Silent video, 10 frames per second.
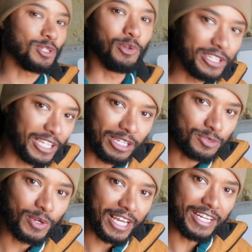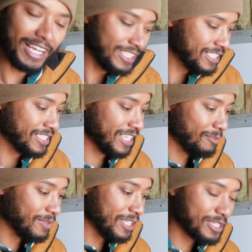the only thing that's running at night, just to
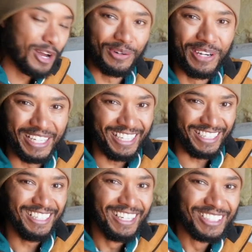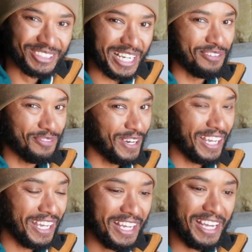keep these going. So it's kind of
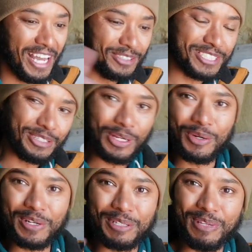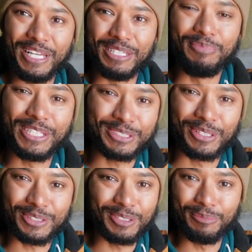funny how it's a big
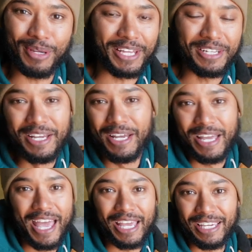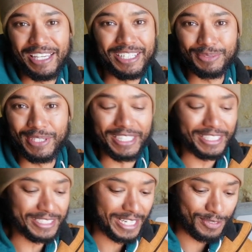circle, but hey, it is what it
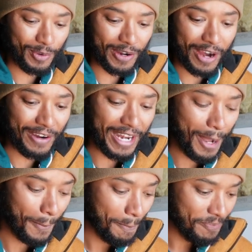is. That's where we're at right now.